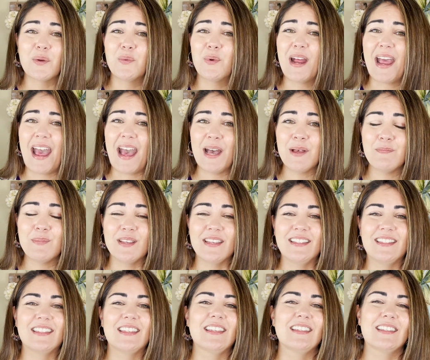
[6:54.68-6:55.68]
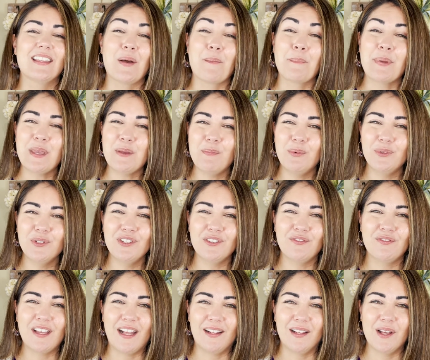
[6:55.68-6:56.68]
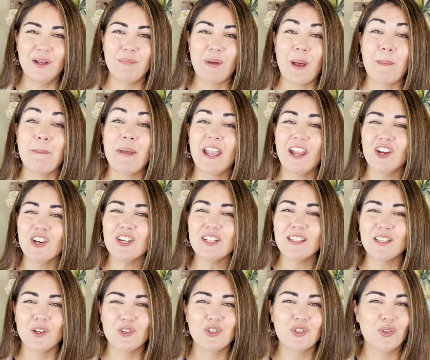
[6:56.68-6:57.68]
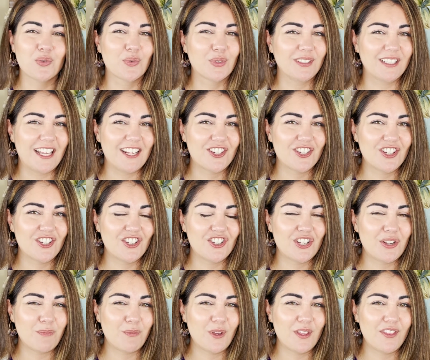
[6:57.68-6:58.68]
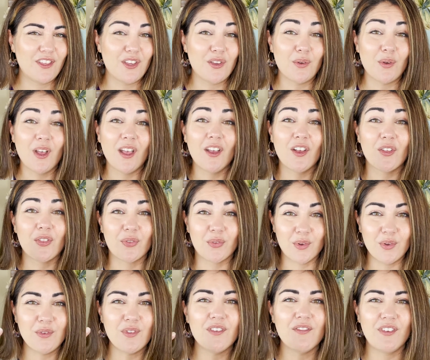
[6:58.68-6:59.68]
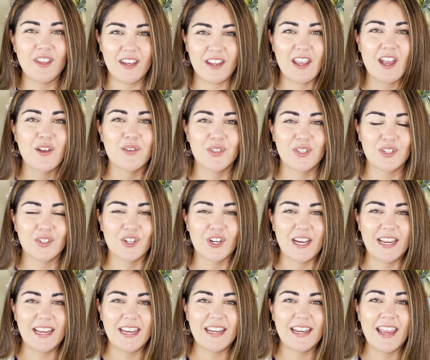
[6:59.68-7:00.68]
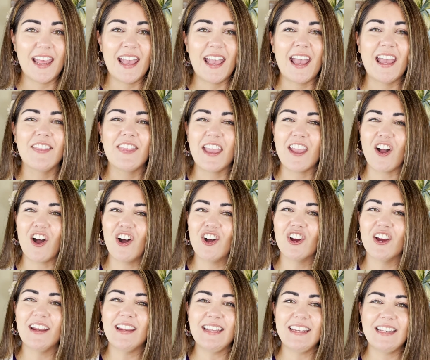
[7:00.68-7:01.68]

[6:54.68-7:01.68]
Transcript: What happens is that people develop a parasocial relationship with you through the video screen, and they already